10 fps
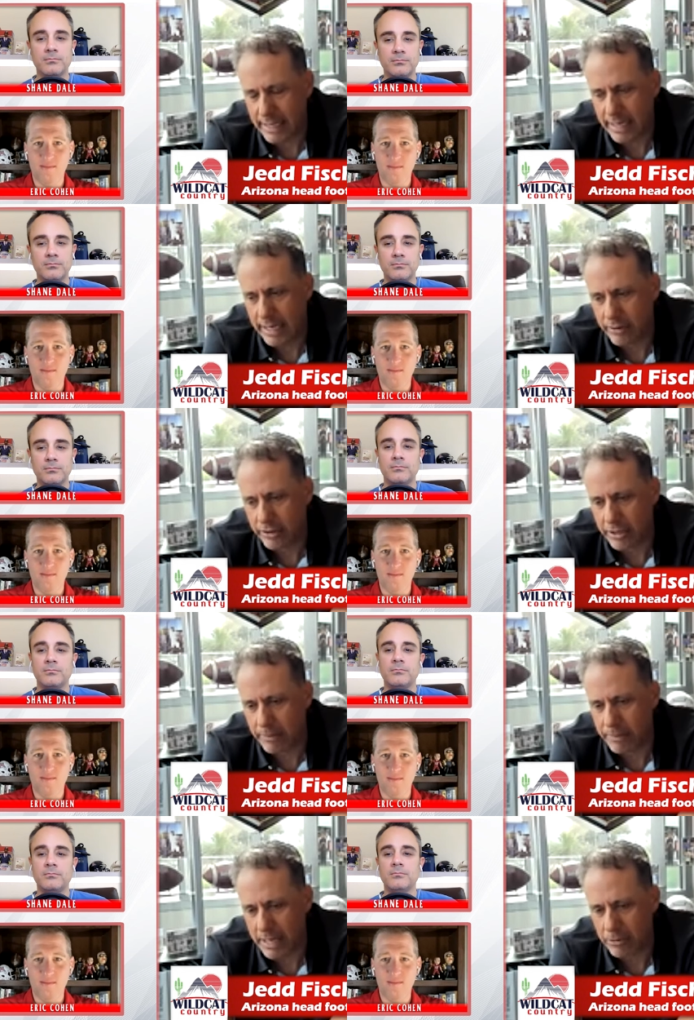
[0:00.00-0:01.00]
Speaker 1: and they're going
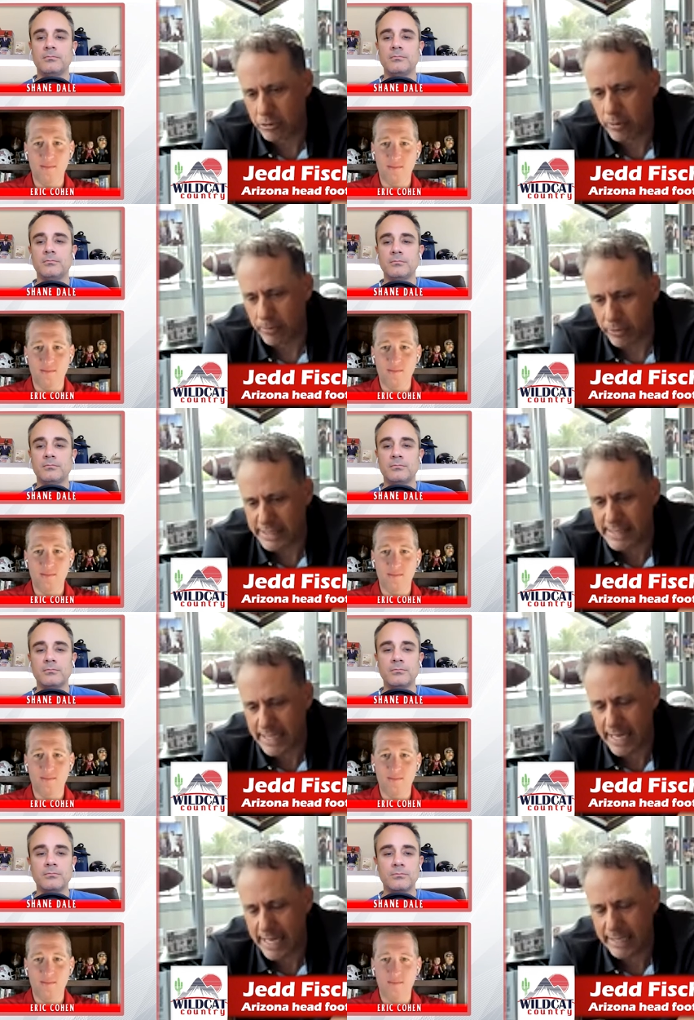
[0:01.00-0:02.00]
to be able to embrace
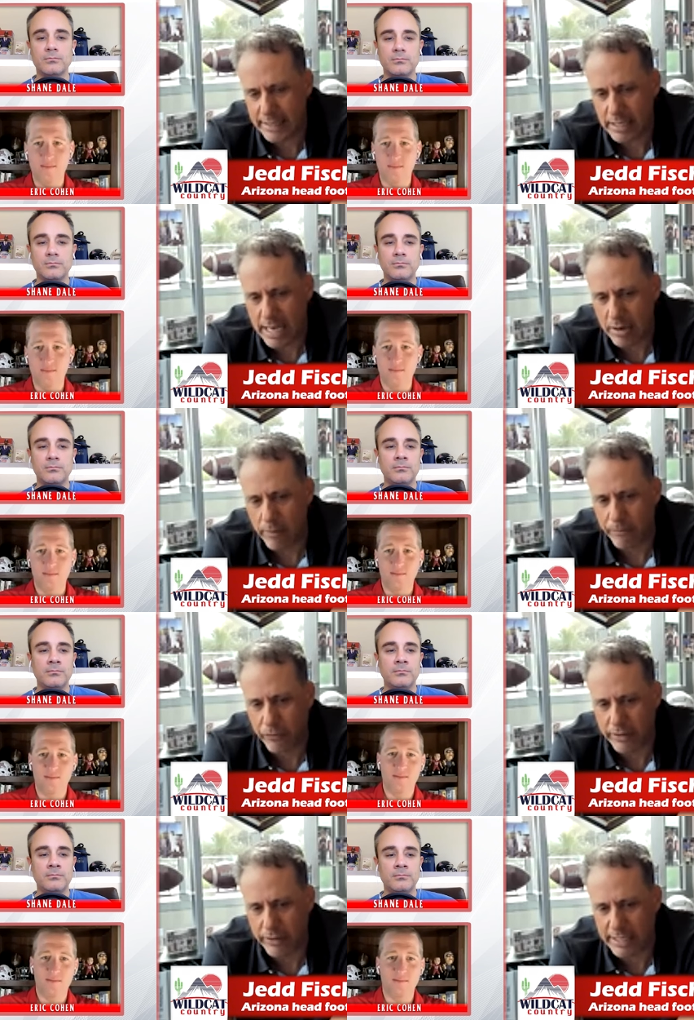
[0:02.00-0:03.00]
that. And, and
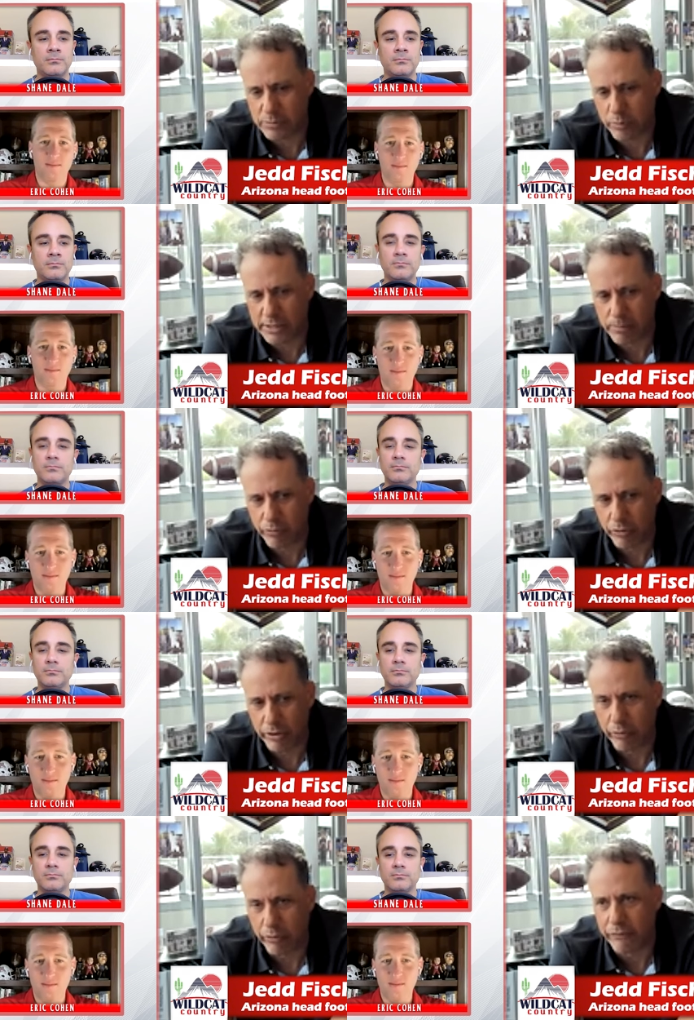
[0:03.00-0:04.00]
hopefully that's what's
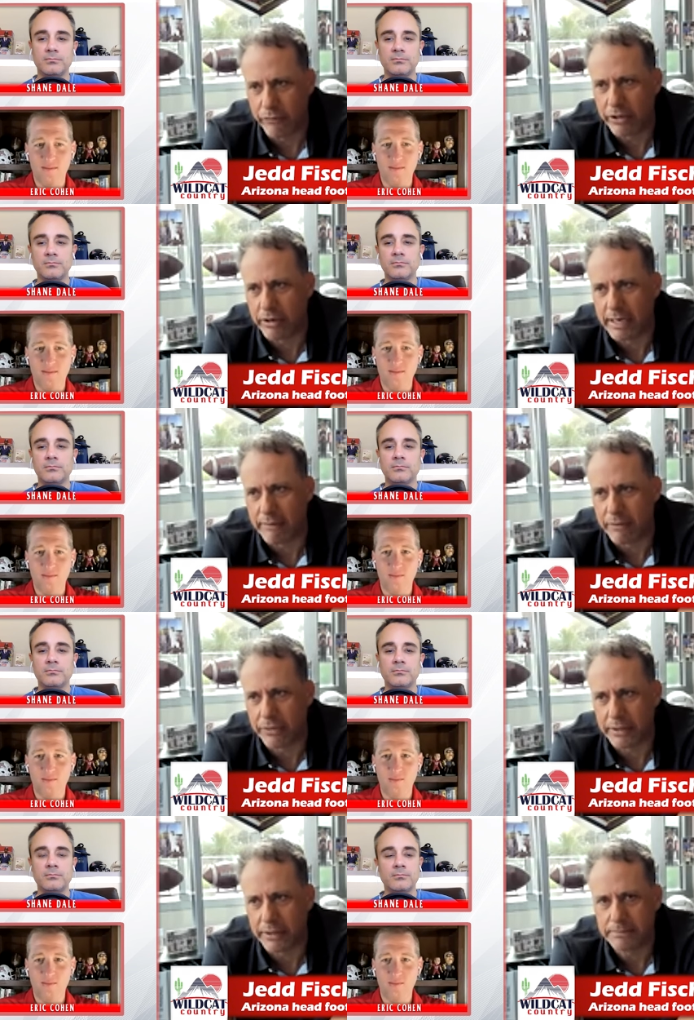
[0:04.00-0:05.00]
really reinvigorated
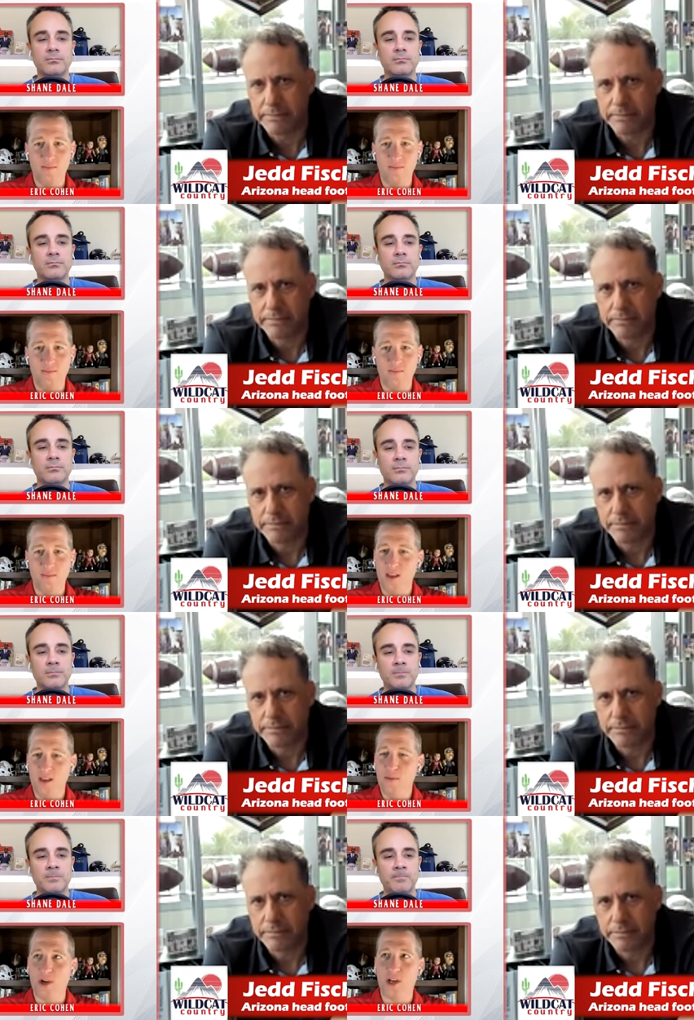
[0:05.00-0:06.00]
everything.
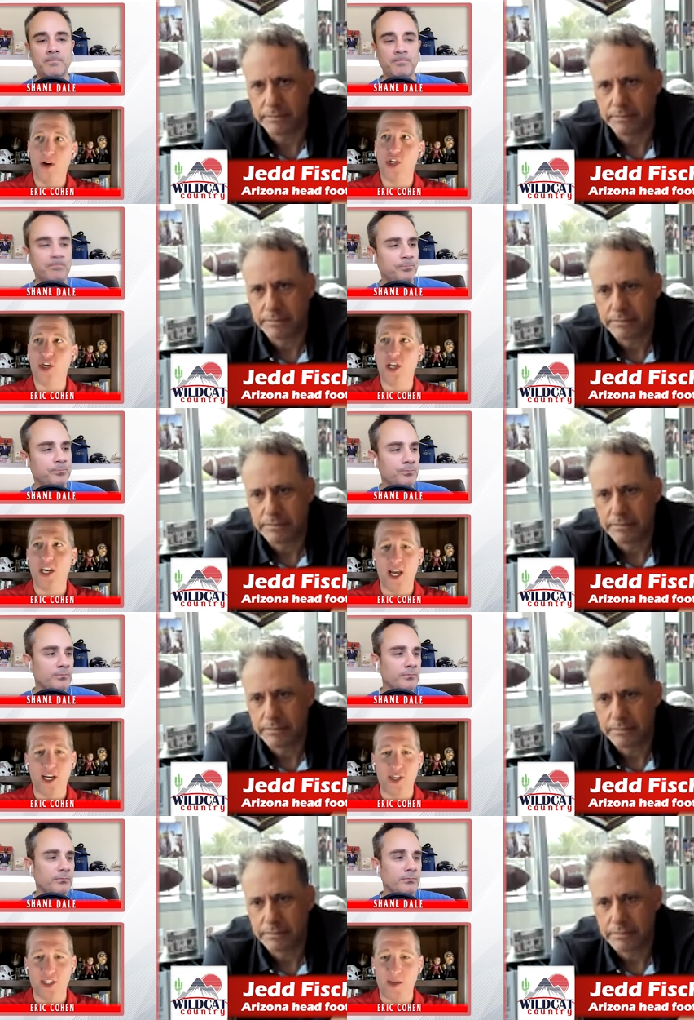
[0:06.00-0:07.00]
Speaker 2: Boy, coach, your
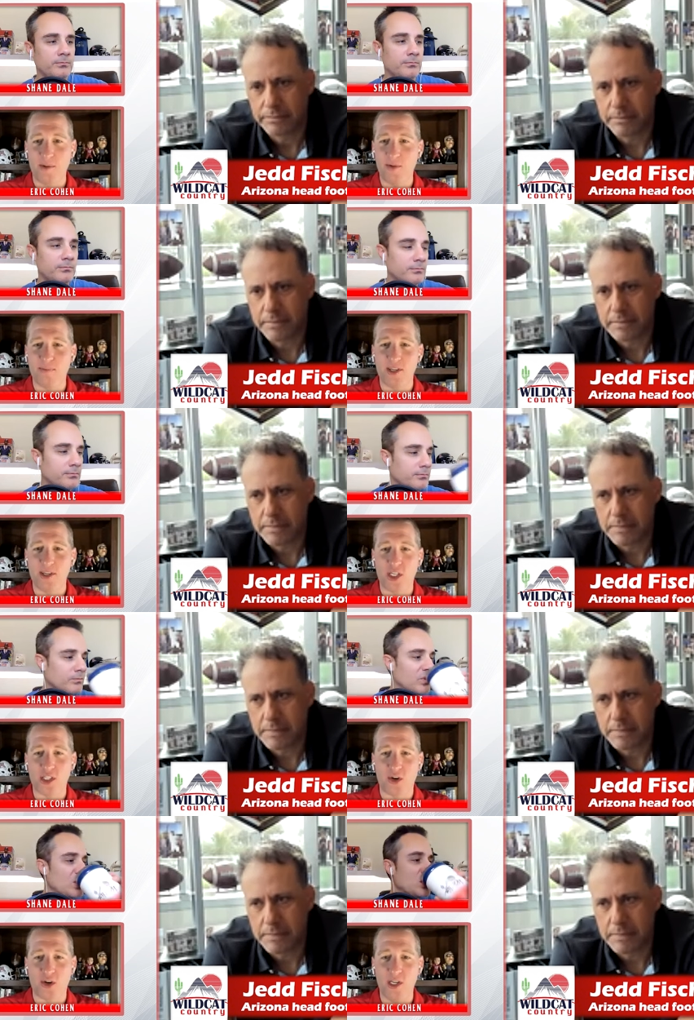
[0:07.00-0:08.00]
connections. I mean, we could play six
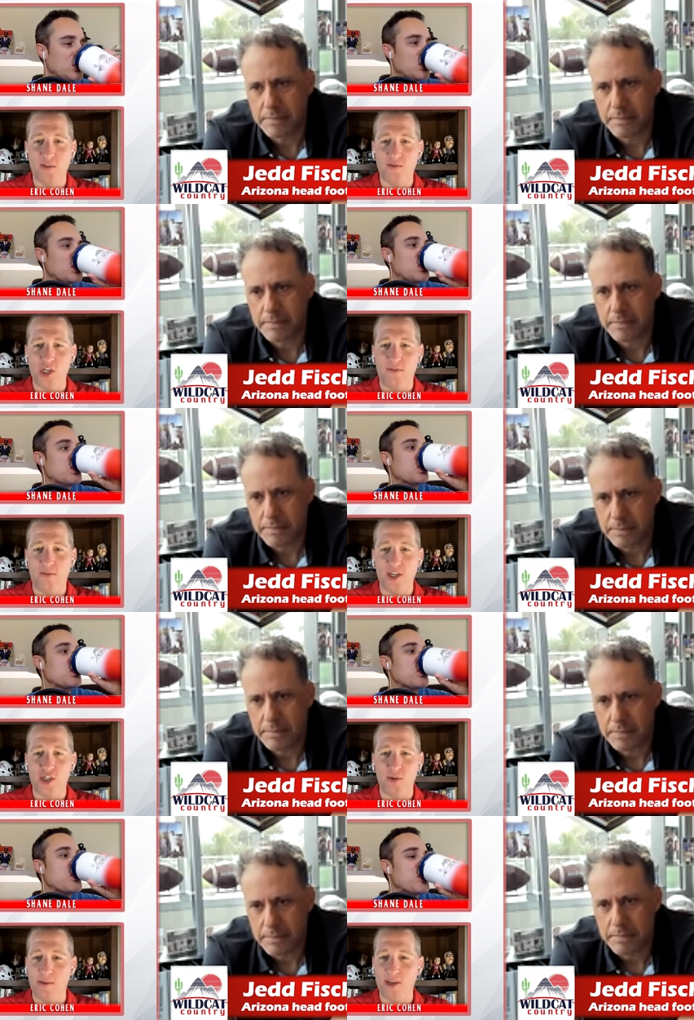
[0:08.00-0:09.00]
degrees of Jedd Fisch.
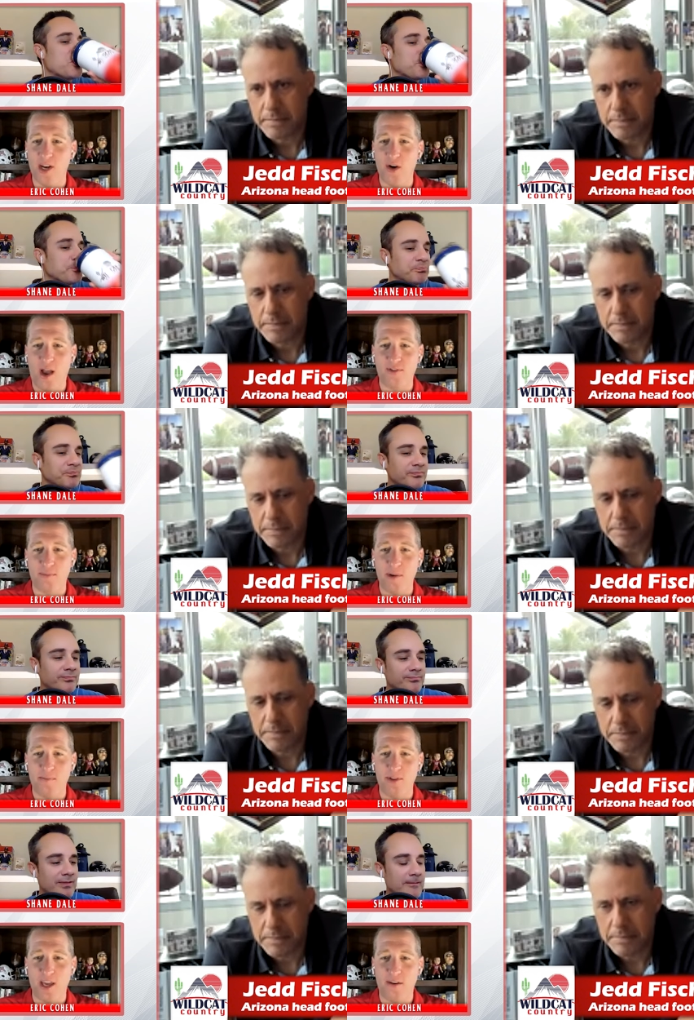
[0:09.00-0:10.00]
You probably know half the people
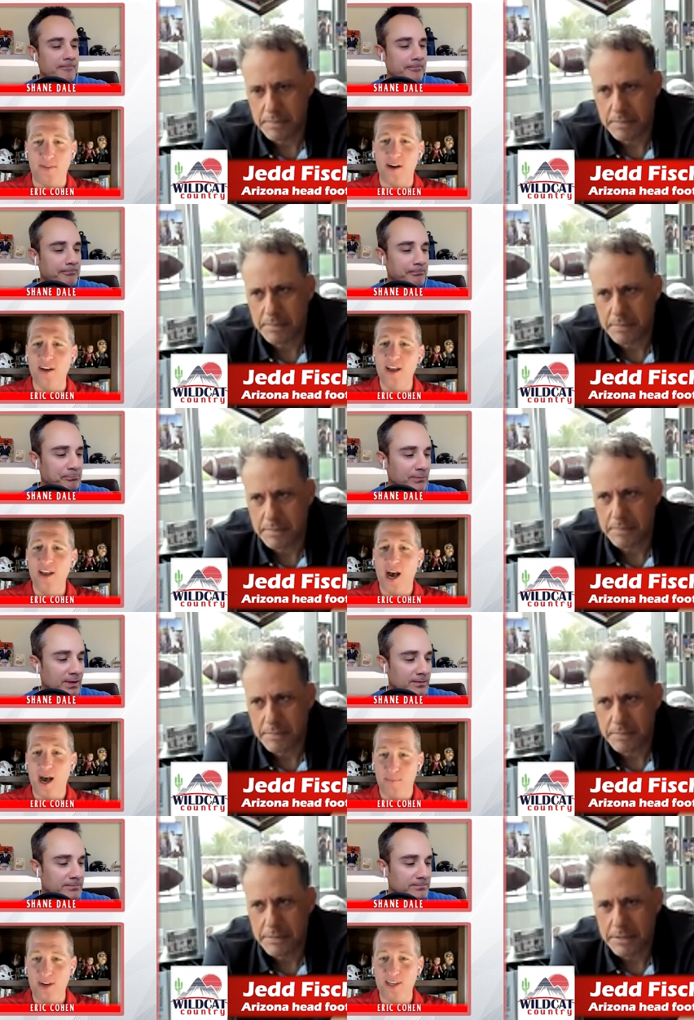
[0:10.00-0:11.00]
in the NFL. Uh,
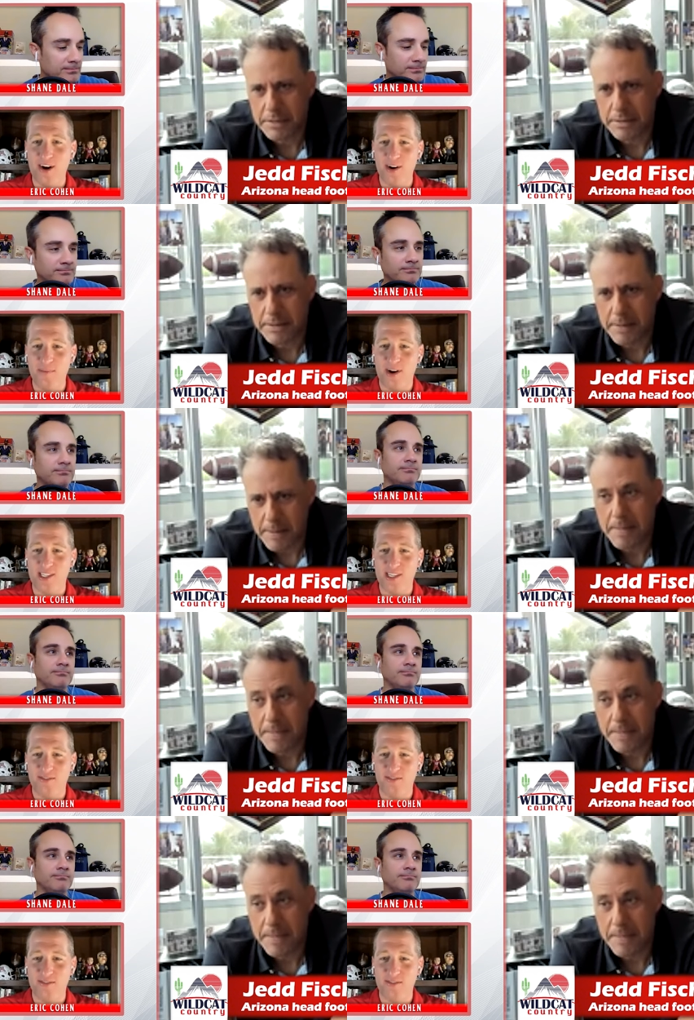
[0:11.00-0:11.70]
pretty darn impressive.